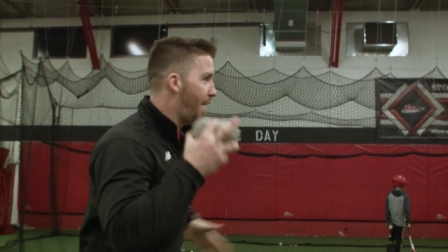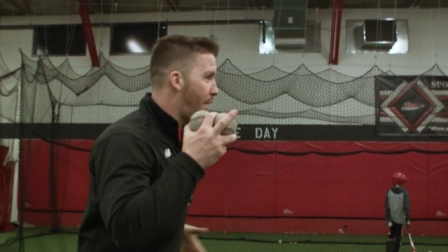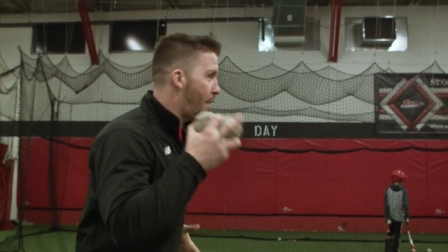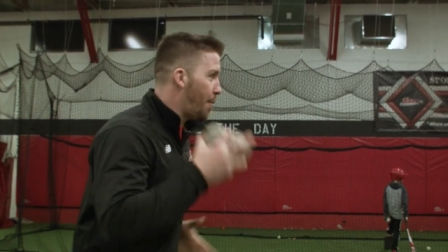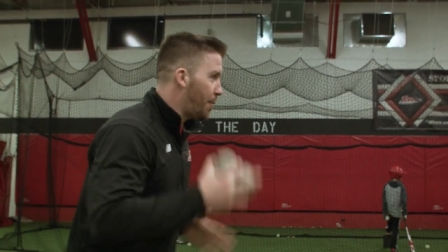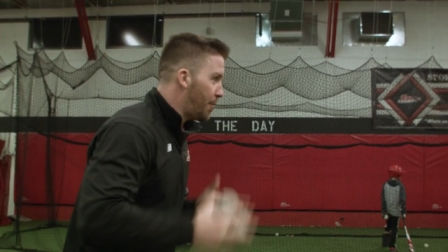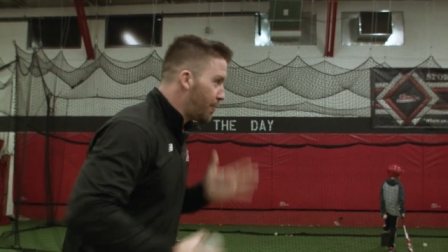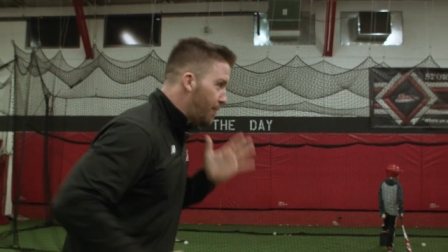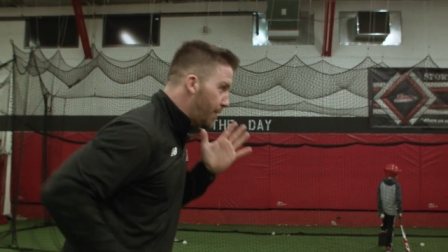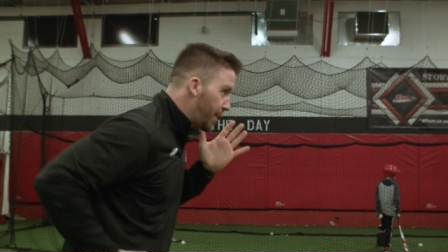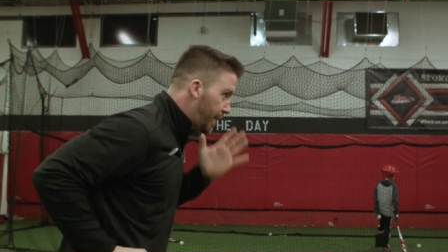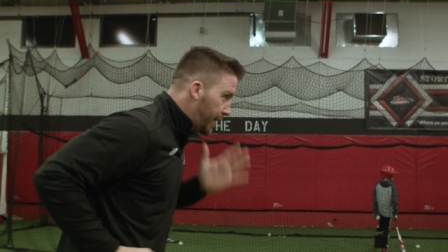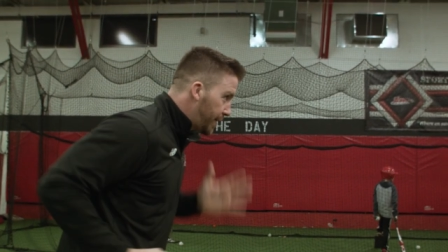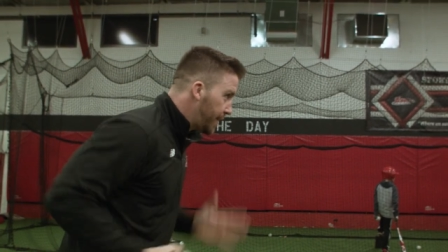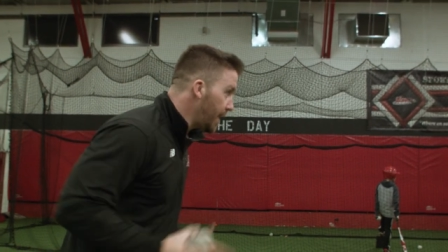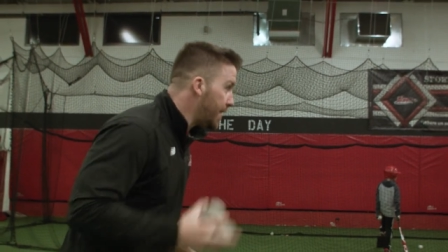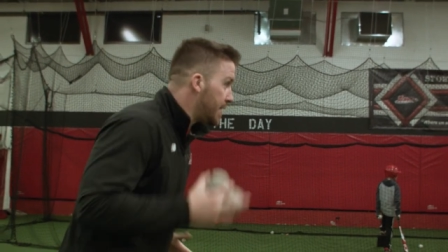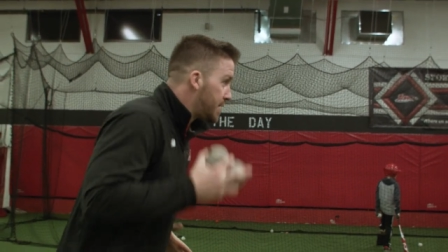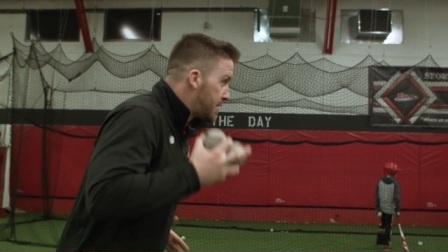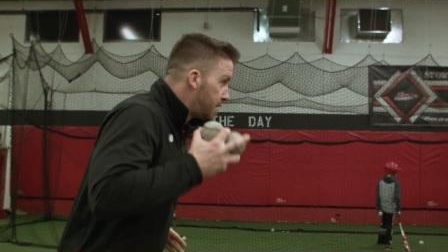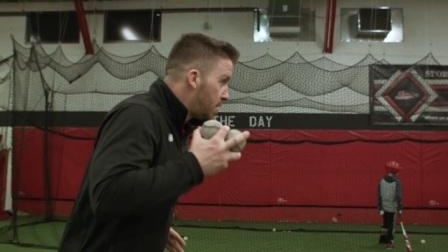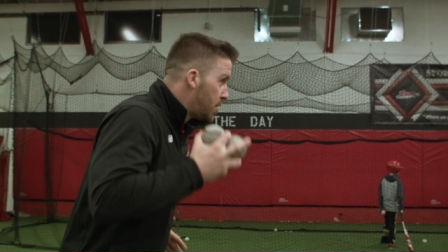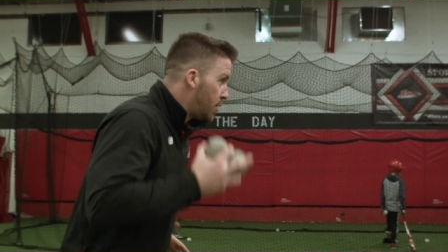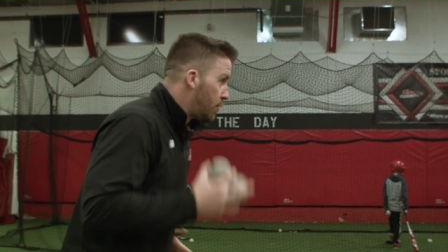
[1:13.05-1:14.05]
I'm gonna run like
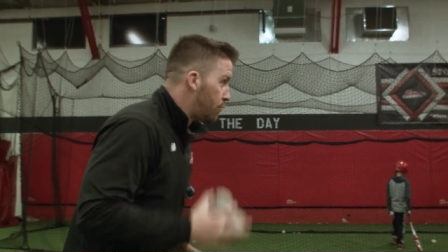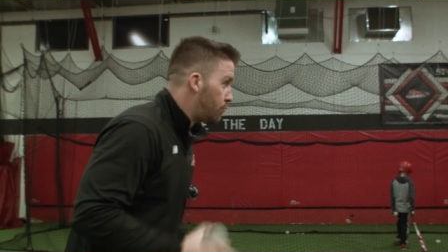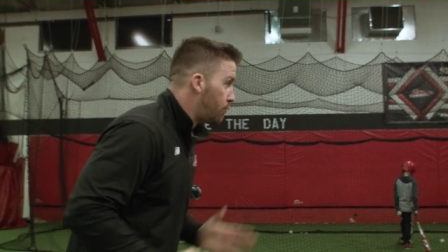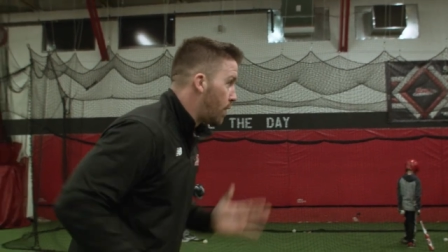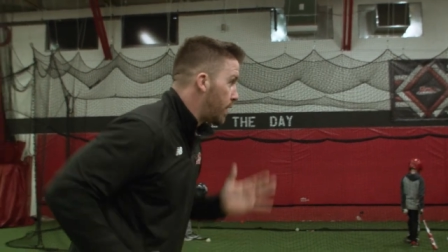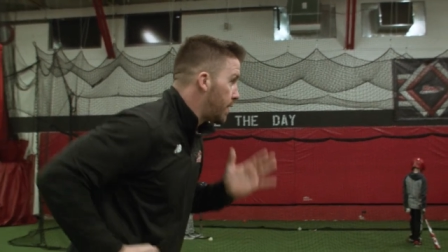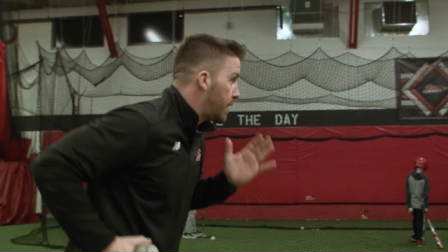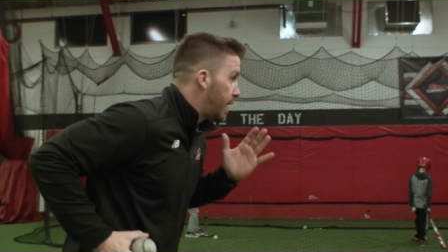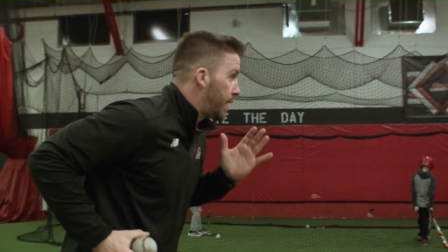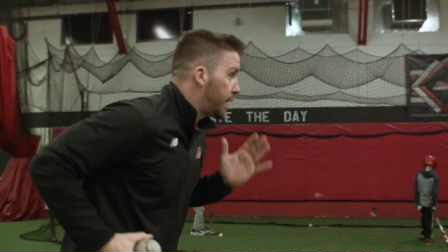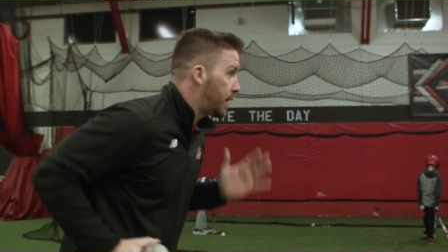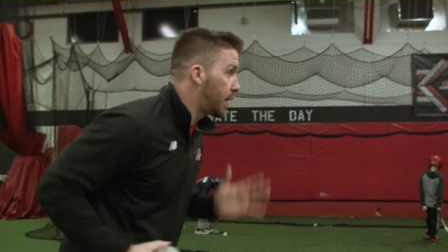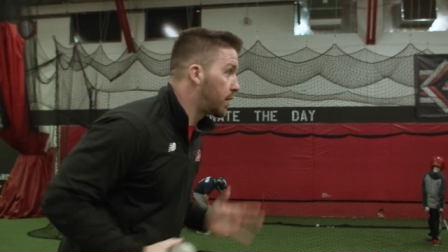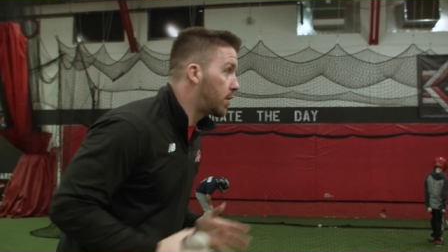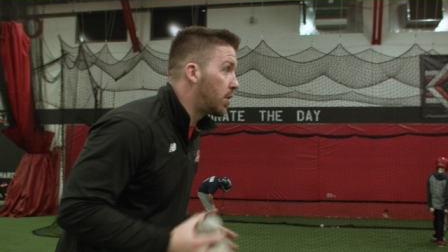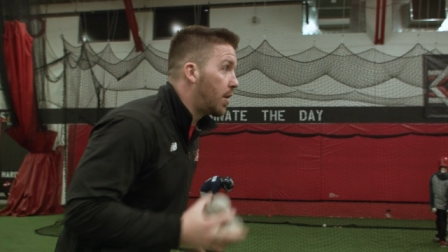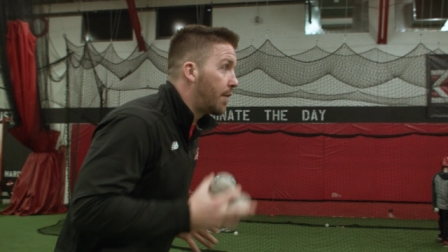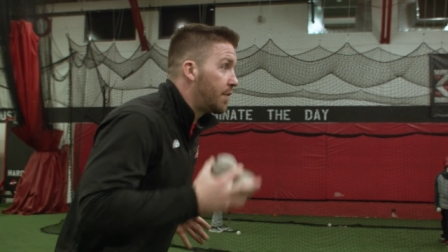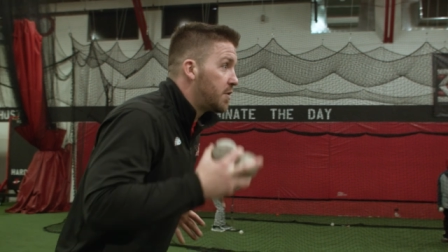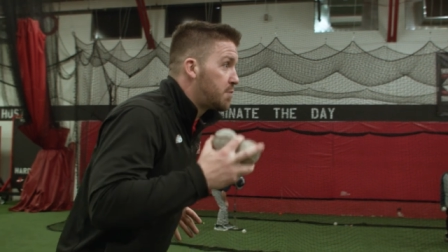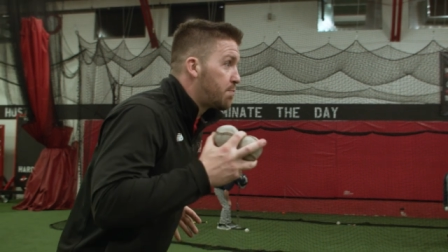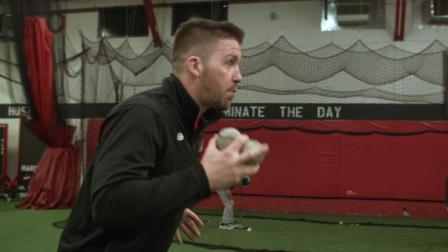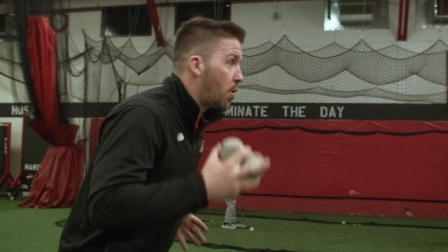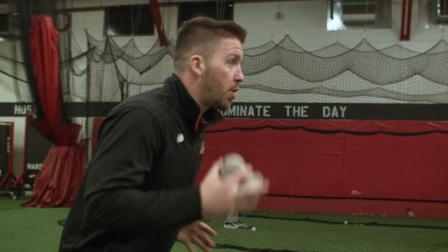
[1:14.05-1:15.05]
this. Run like the
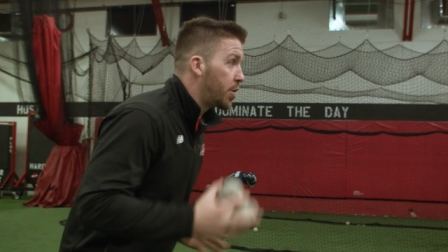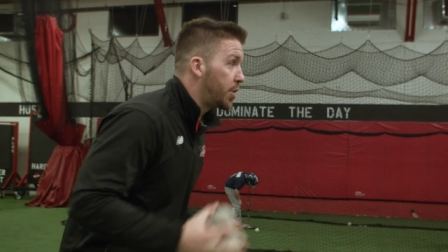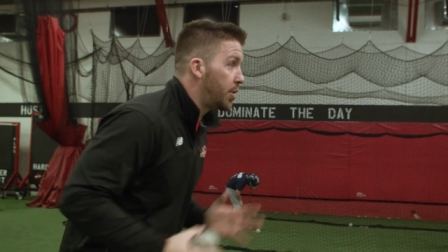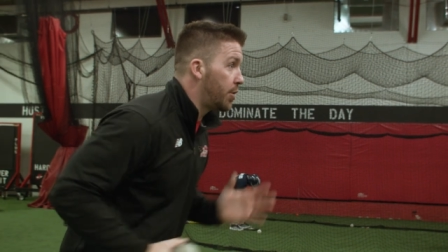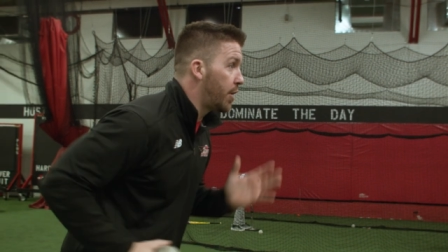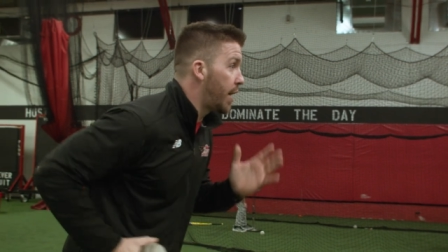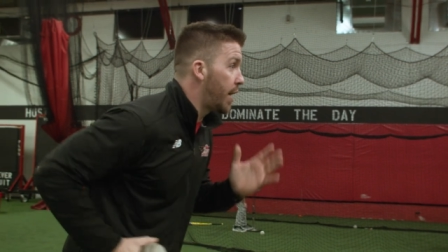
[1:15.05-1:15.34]
glove is part of your